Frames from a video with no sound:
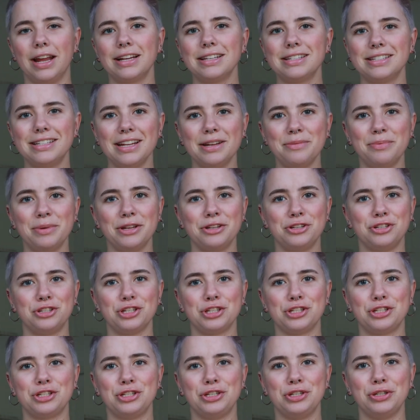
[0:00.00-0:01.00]
next tip is
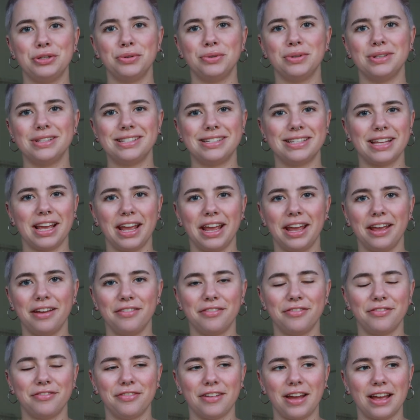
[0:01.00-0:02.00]
just to
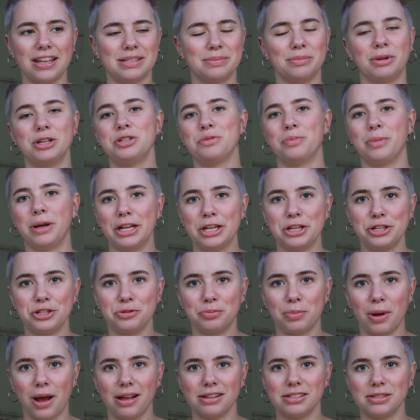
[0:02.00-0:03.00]
save as much money as
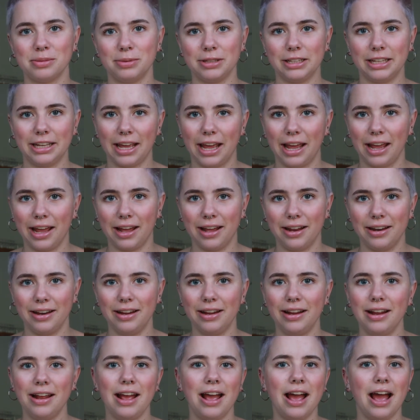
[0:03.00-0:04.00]
you possibly can.
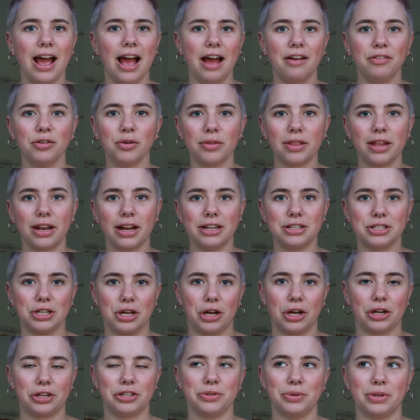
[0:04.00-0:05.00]
Everyone that I
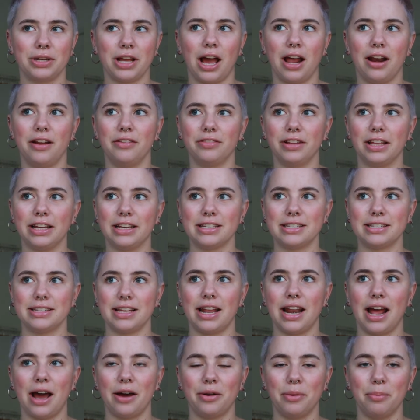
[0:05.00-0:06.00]
talked to had kind of like
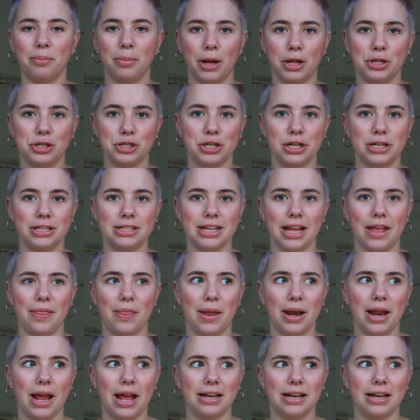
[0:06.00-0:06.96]
set out a budget and then